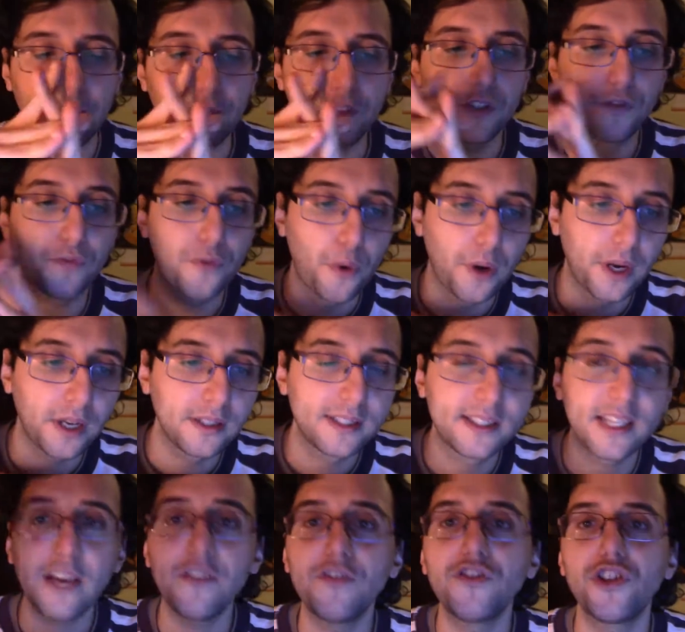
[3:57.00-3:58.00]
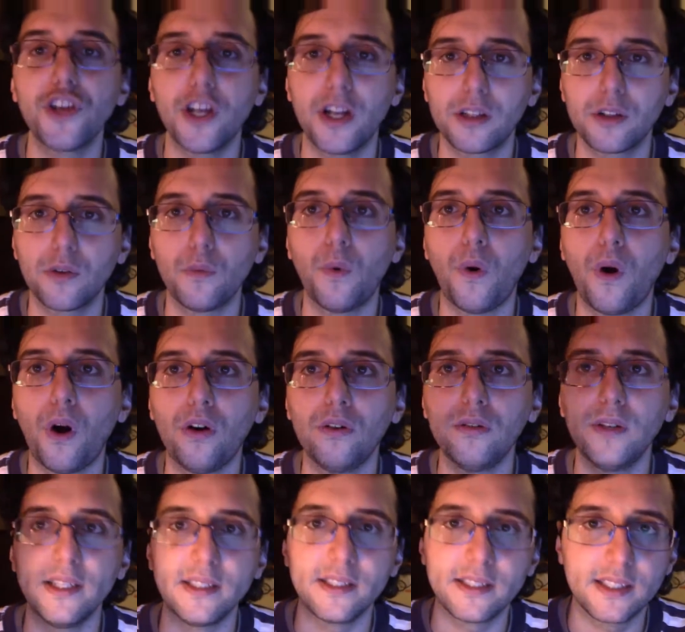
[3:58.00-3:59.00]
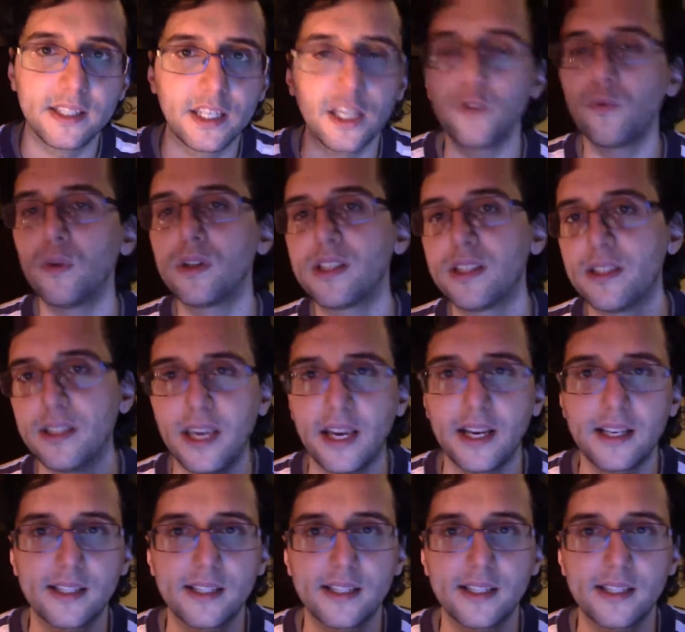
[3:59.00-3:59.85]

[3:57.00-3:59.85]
it's throwing safe shit at the wall and seeing what sticks.